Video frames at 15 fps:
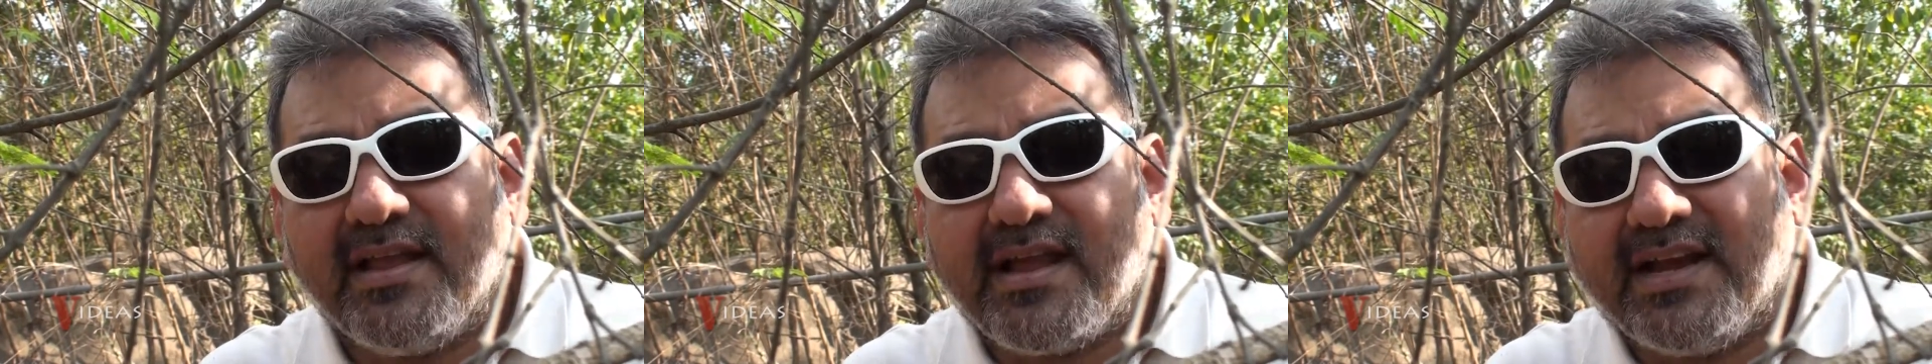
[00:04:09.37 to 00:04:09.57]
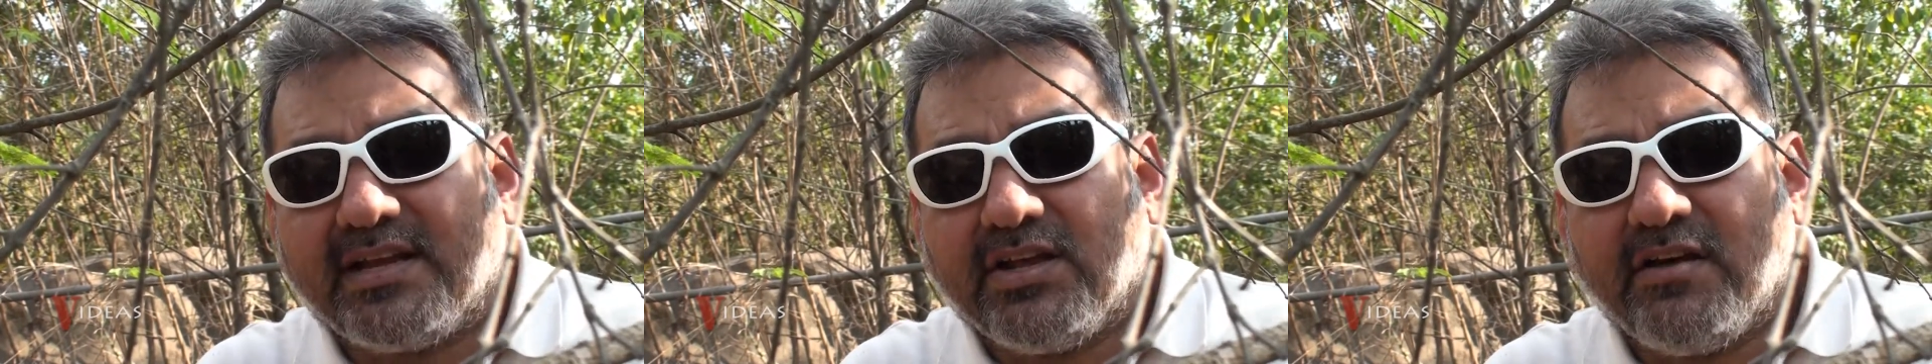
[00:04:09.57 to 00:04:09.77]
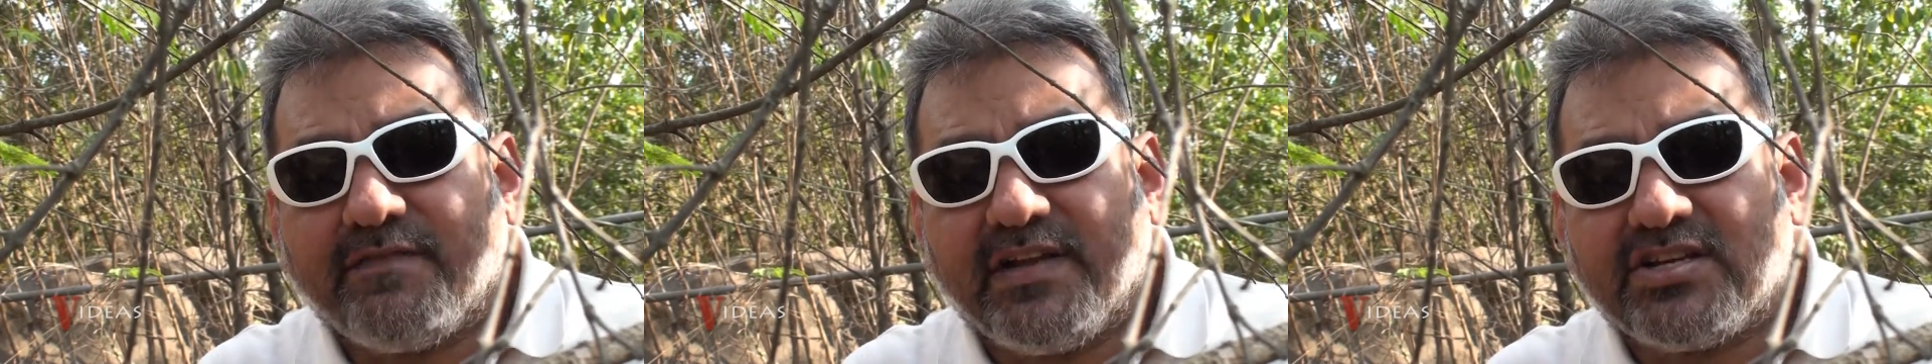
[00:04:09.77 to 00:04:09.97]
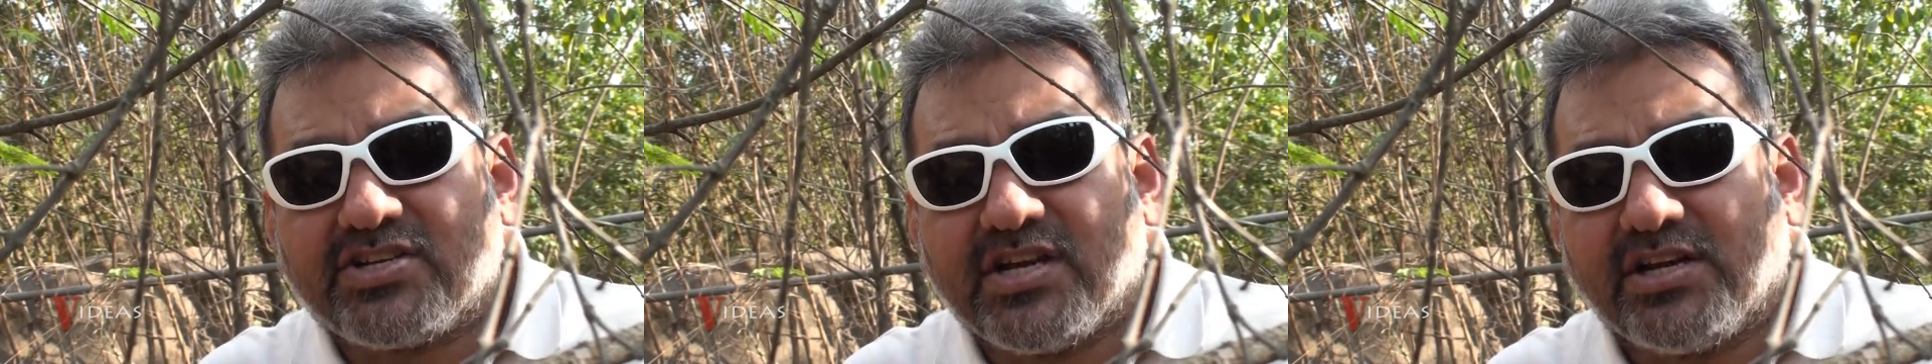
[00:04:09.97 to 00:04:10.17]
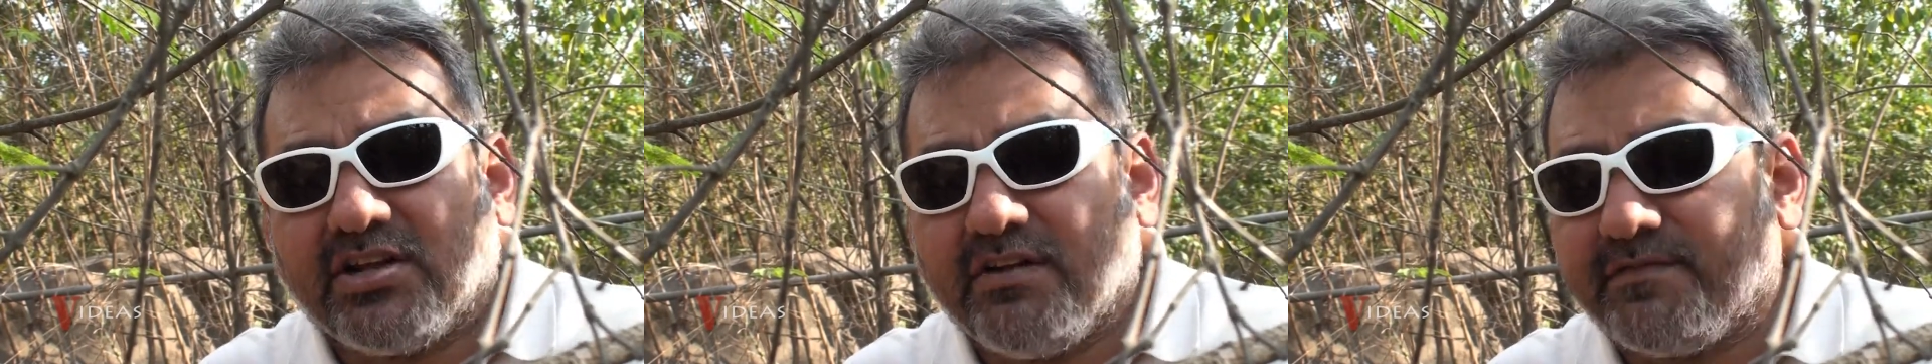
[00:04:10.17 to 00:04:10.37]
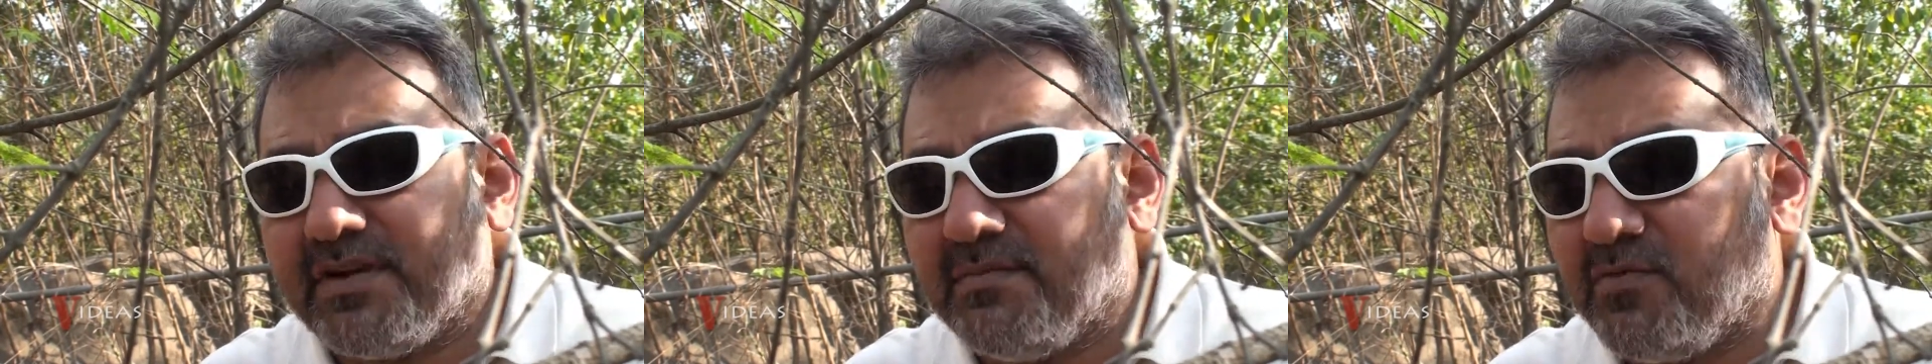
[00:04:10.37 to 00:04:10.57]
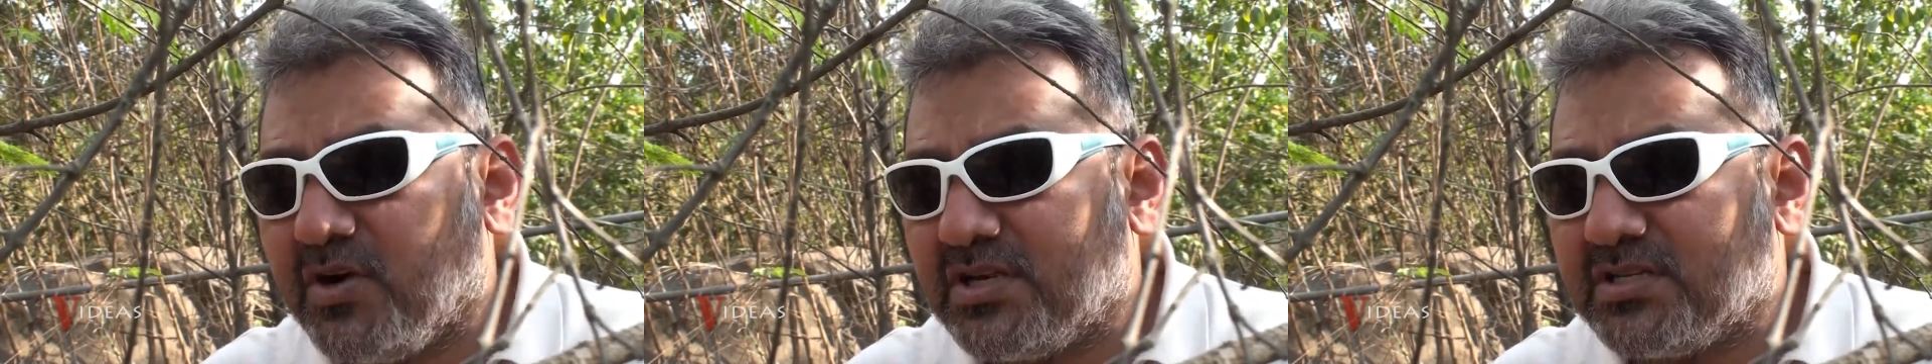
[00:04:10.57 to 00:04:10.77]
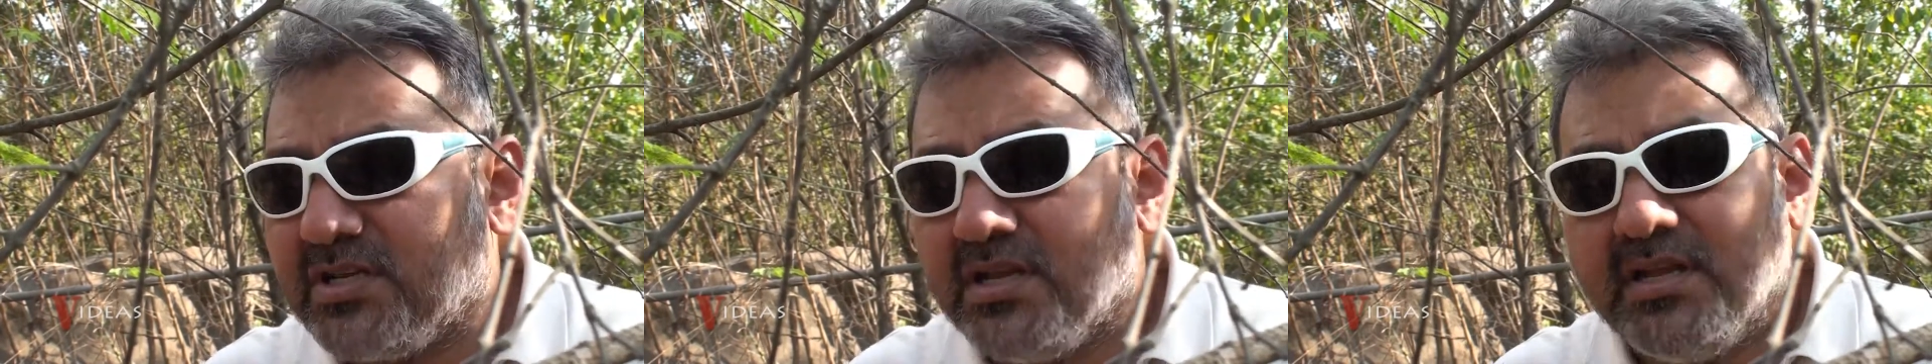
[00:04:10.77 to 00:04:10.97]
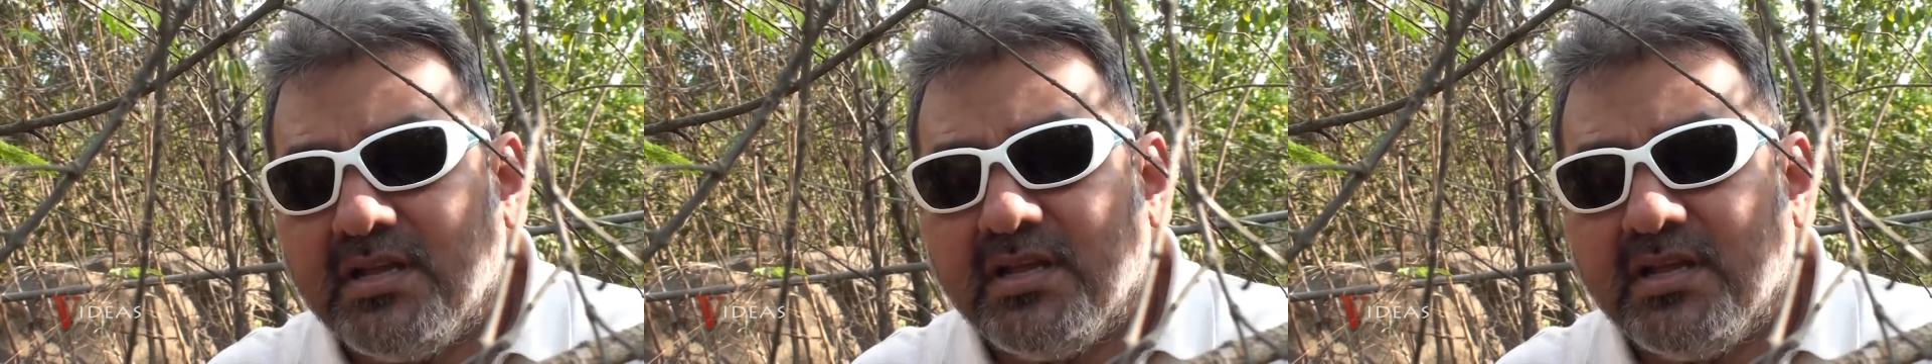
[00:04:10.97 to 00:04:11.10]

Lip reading: cut off and shut off from what's